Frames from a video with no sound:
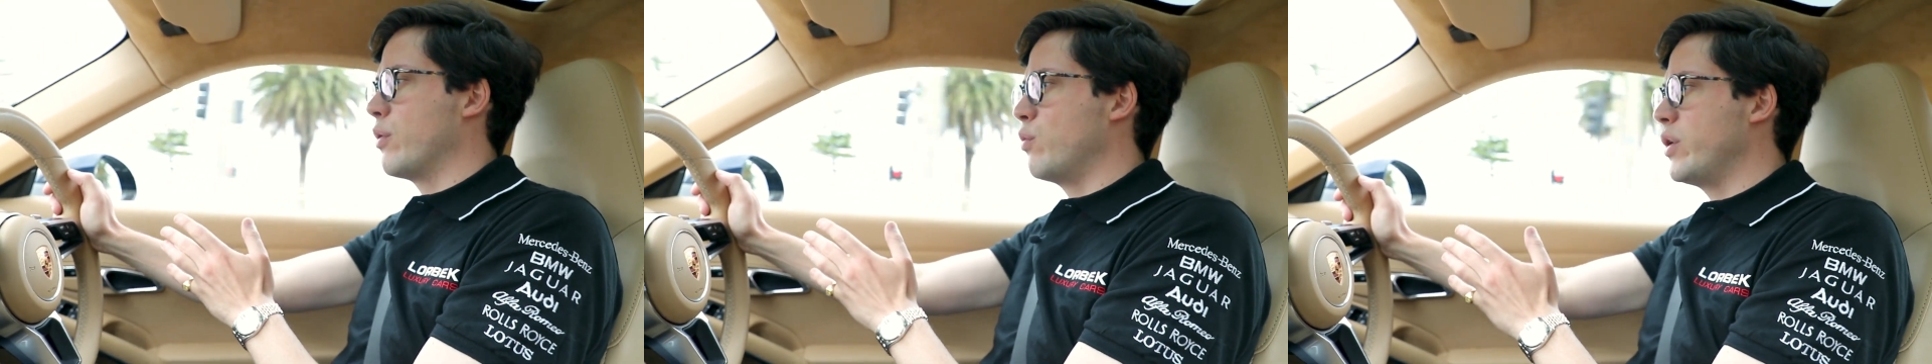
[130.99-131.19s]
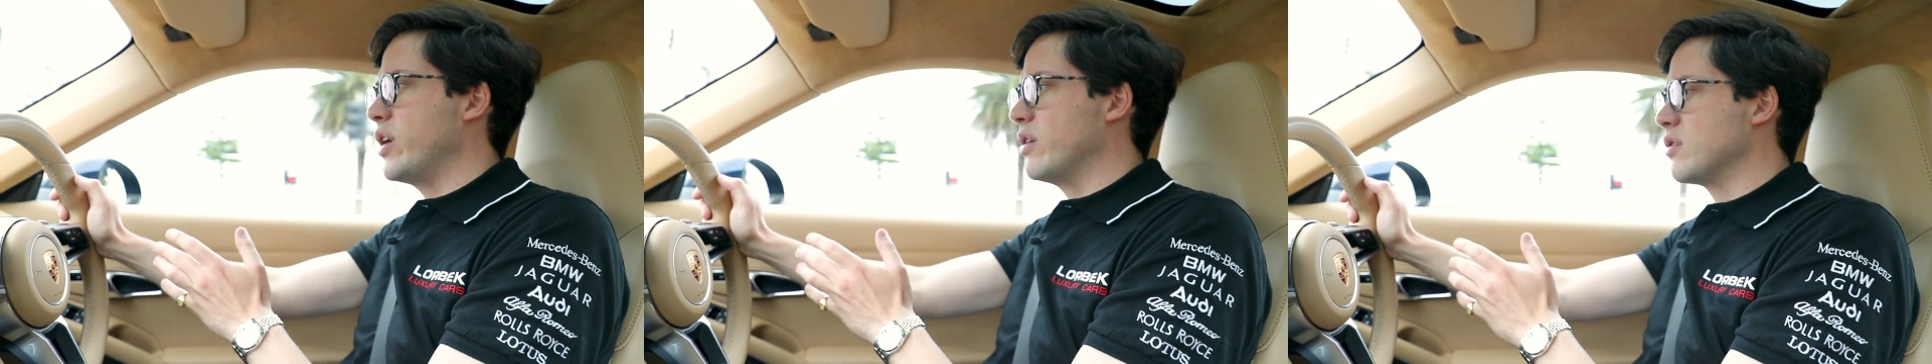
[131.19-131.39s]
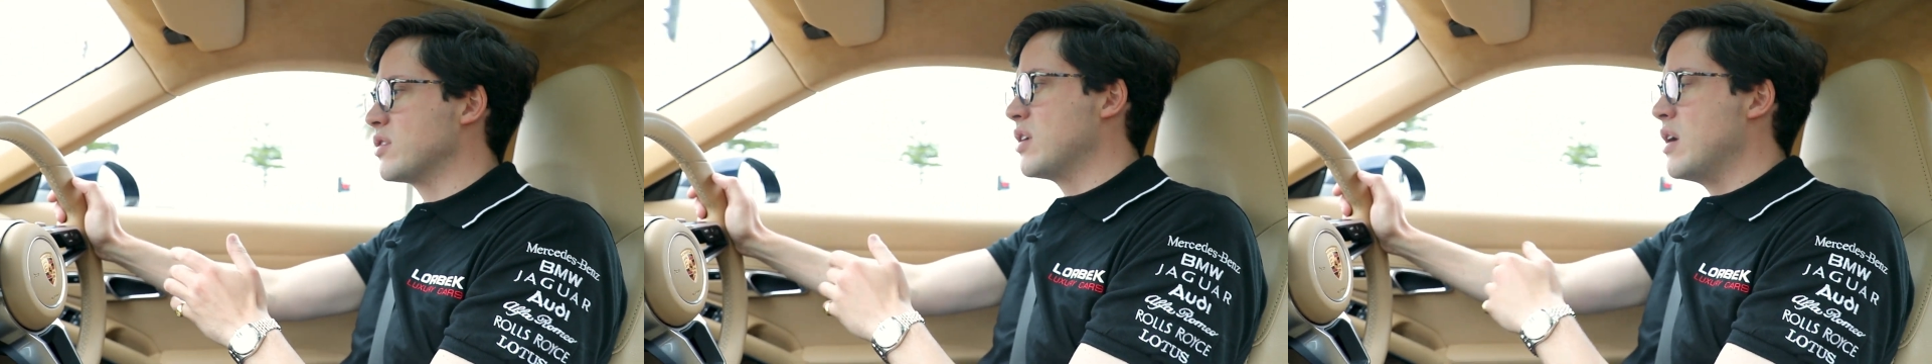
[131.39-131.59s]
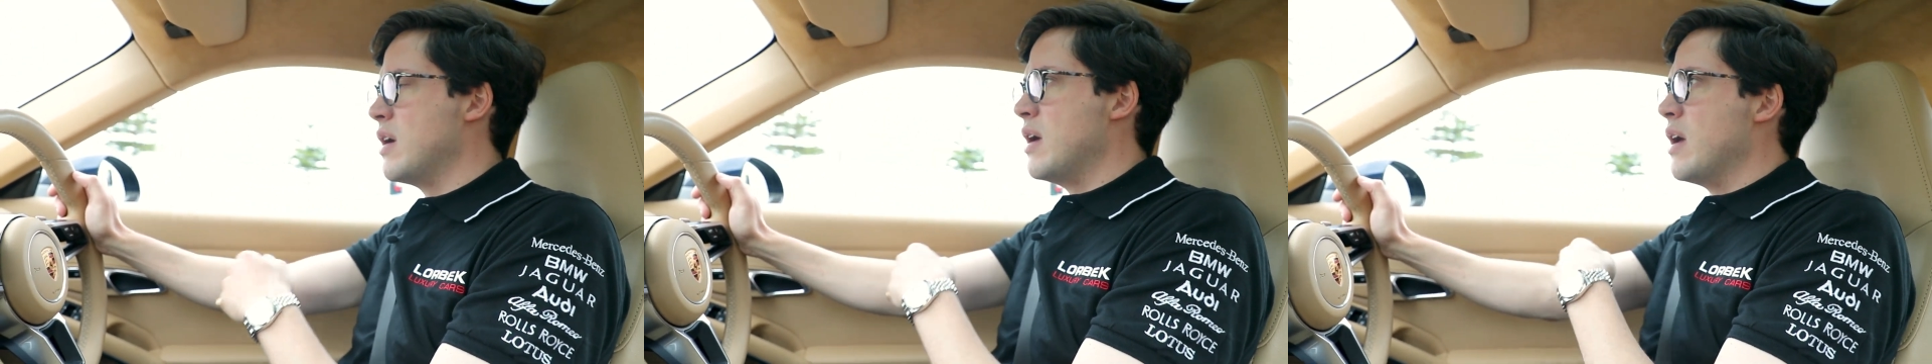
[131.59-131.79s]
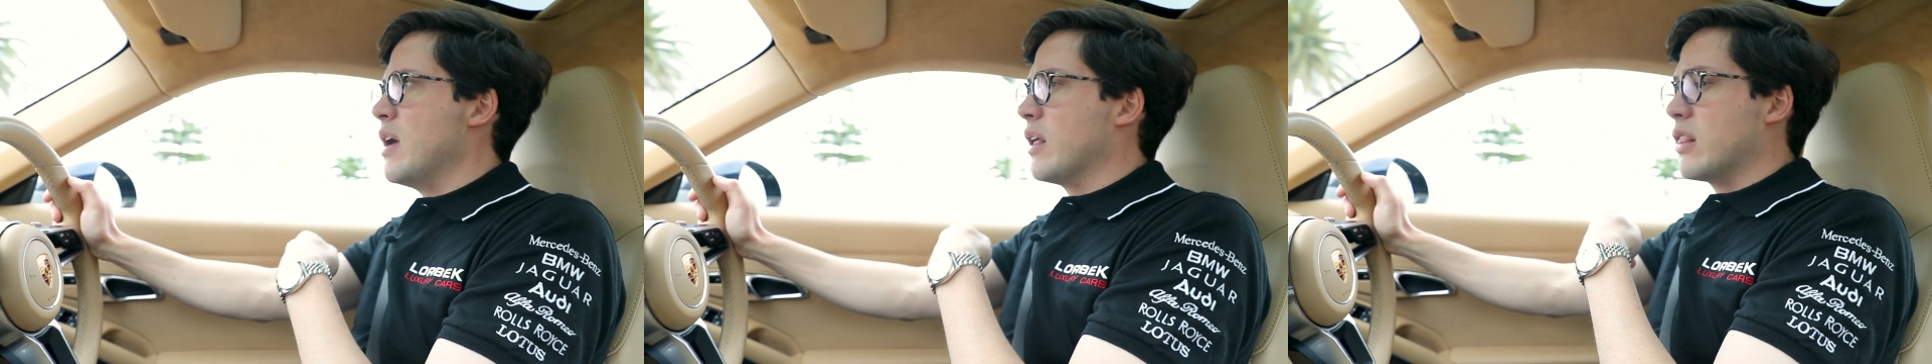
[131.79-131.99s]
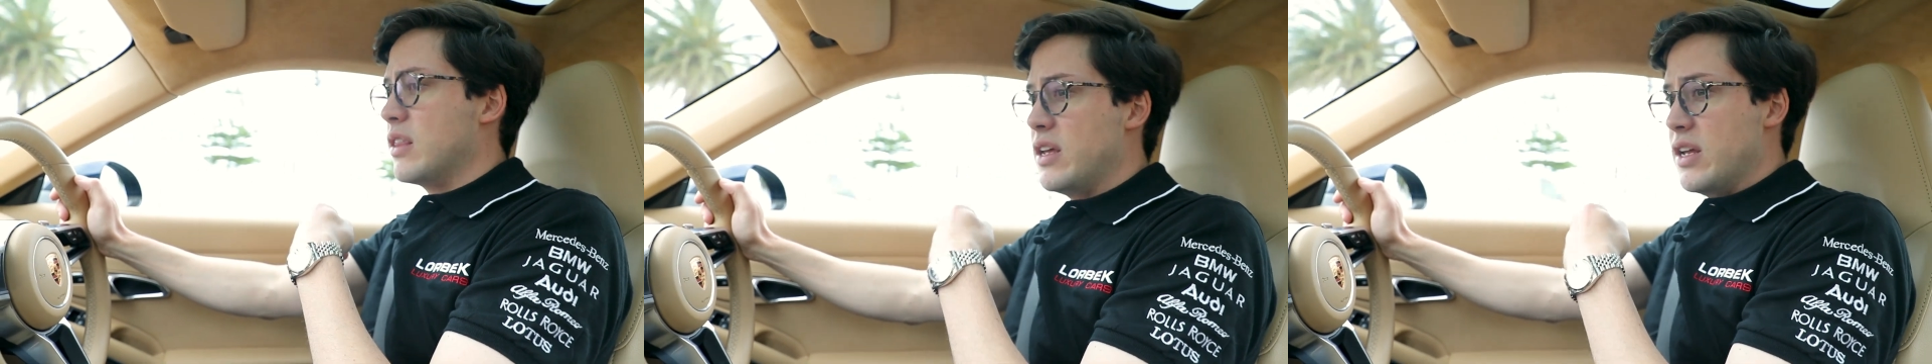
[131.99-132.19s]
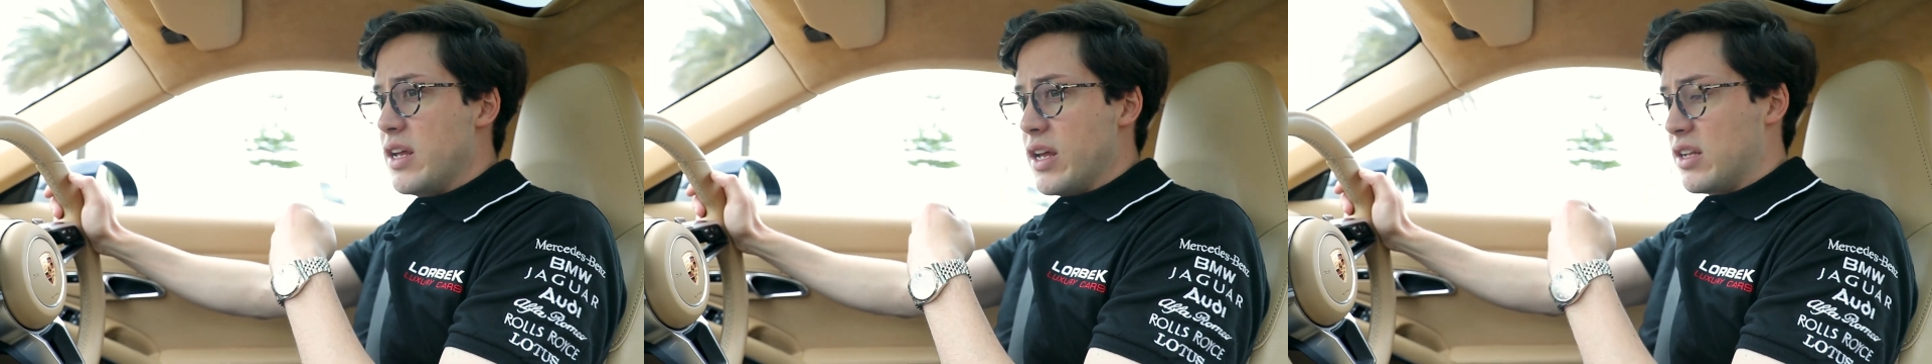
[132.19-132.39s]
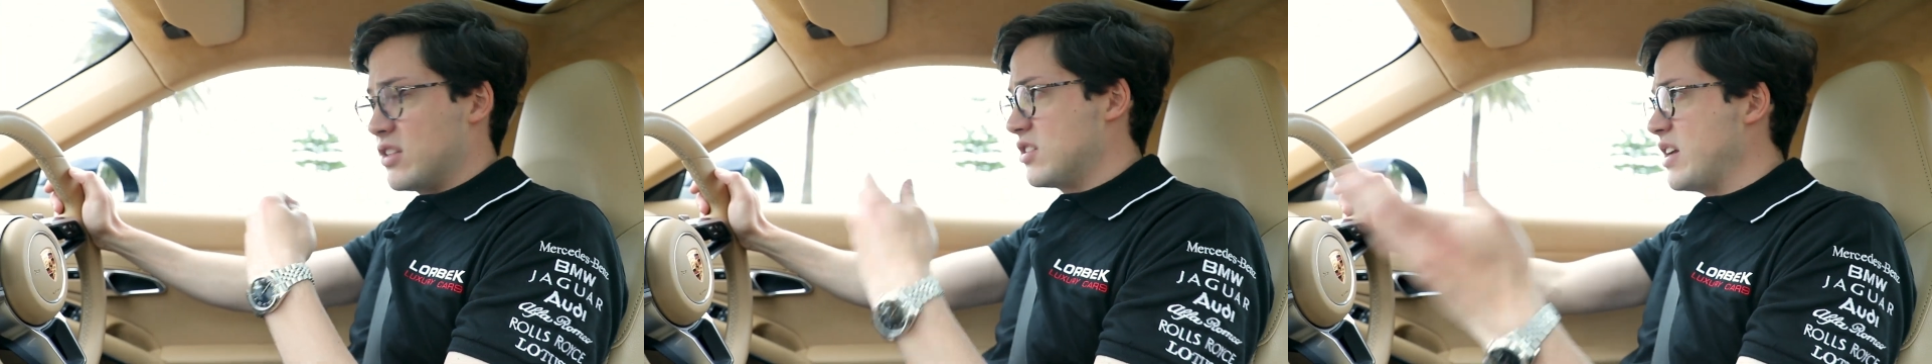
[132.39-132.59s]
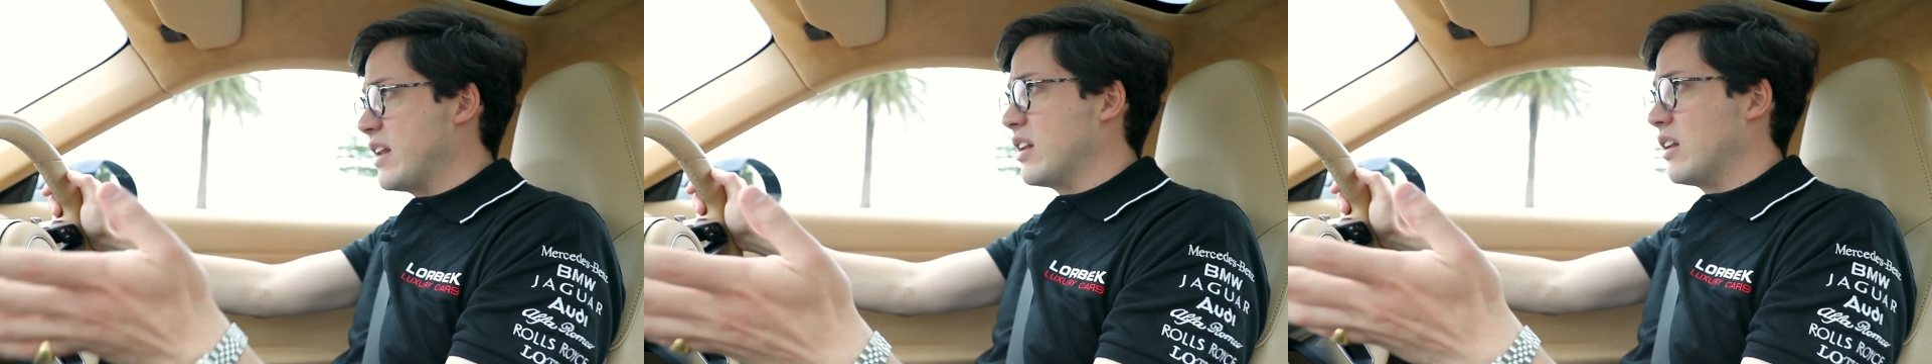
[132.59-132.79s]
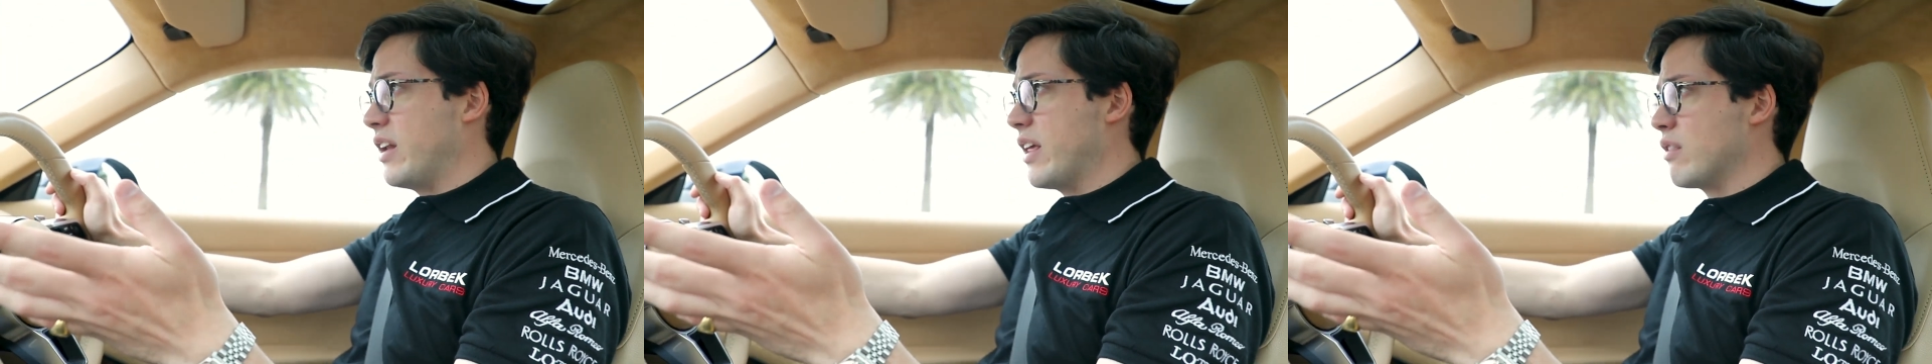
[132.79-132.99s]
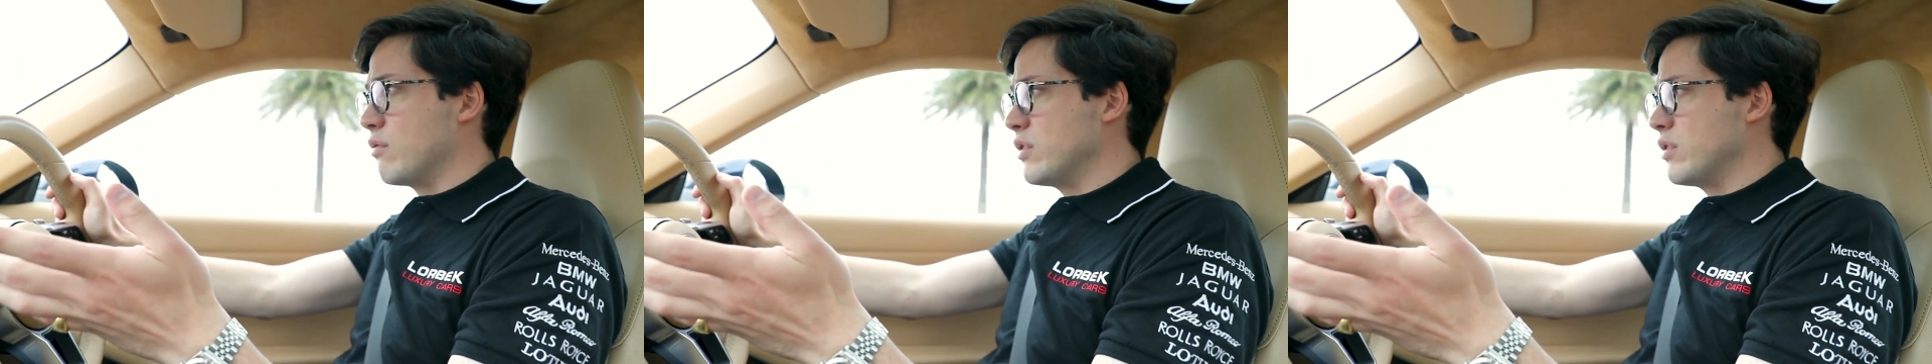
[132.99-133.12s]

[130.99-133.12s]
wheels, the extended leather